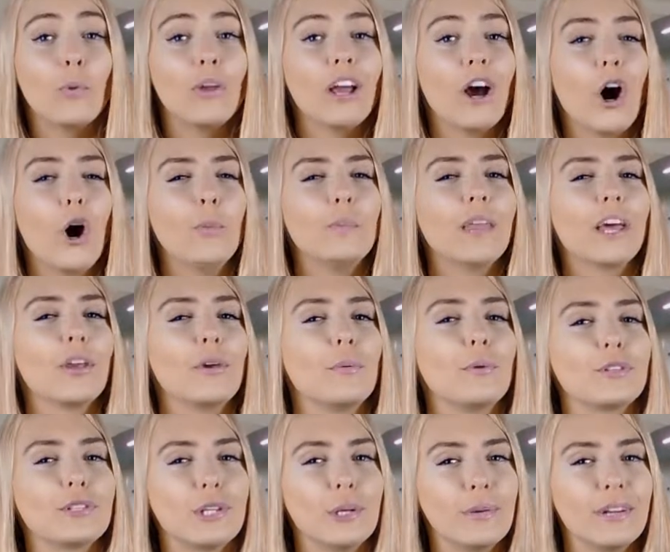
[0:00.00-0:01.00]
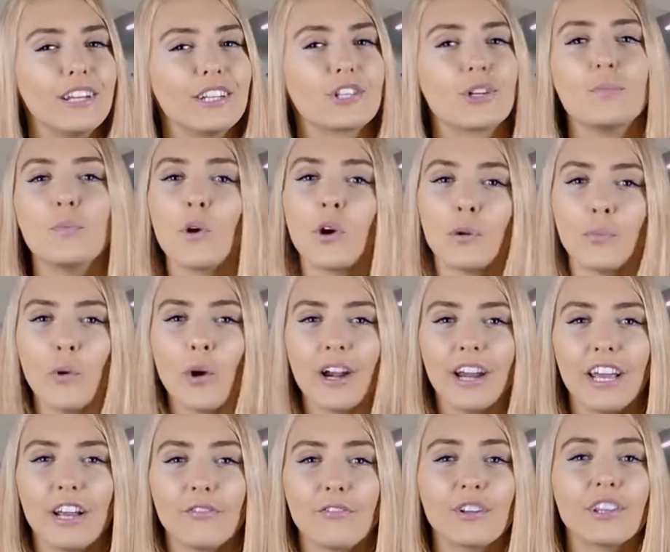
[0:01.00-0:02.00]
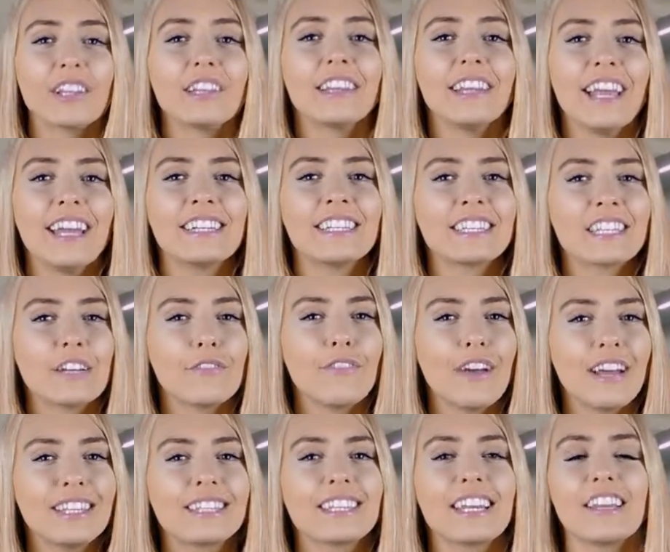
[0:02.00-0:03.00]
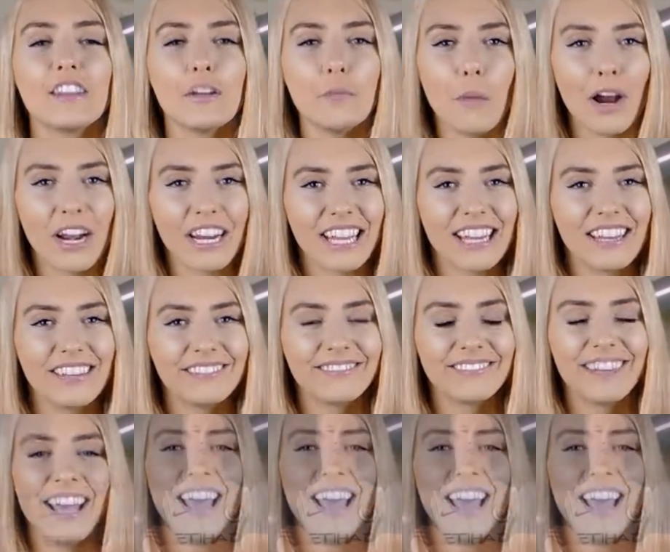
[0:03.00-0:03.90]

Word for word: We hope that you will tune in tomorrow morning for the latest events in the market.